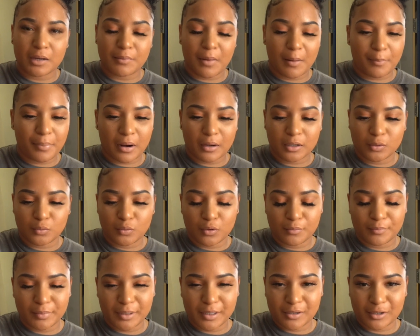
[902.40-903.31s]
come, I probably
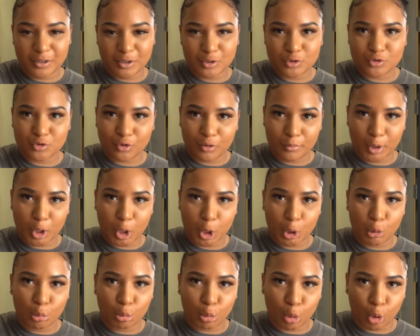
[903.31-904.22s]
won't be here in Germany,
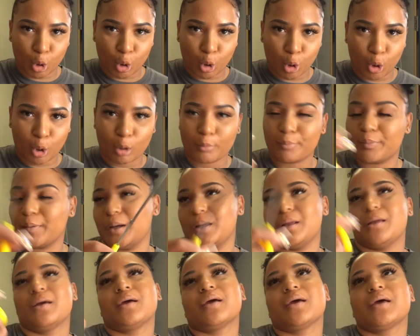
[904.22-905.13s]

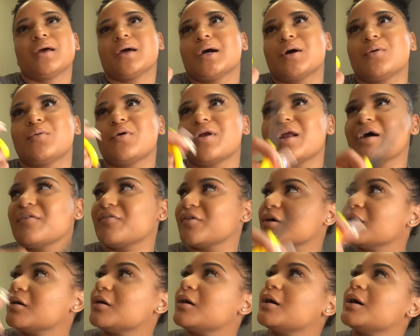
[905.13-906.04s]
but
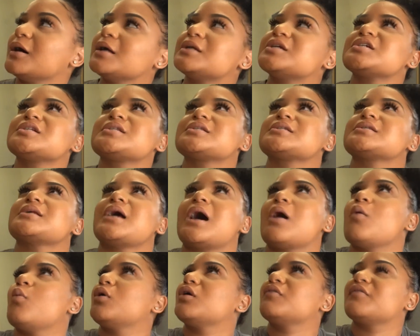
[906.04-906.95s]
whatever. I
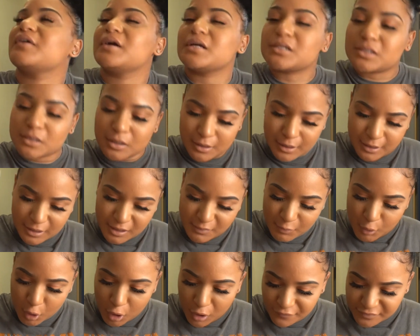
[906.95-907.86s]
want over here to look, give
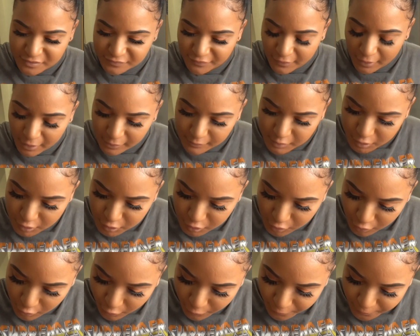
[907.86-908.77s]
me office vibes.
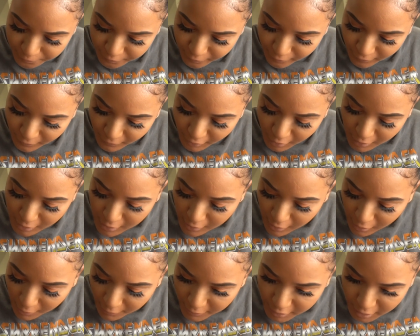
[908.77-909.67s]
So
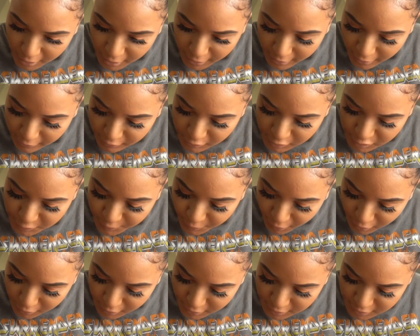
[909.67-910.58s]
I'm gonna cut out this
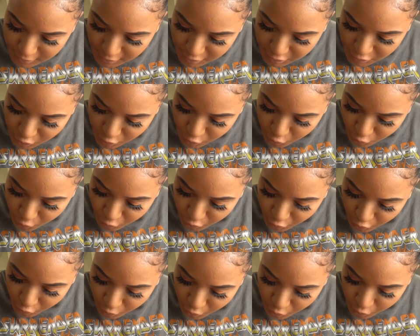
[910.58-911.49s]
part that says new
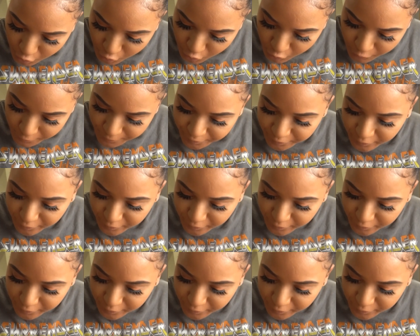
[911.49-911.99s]
you,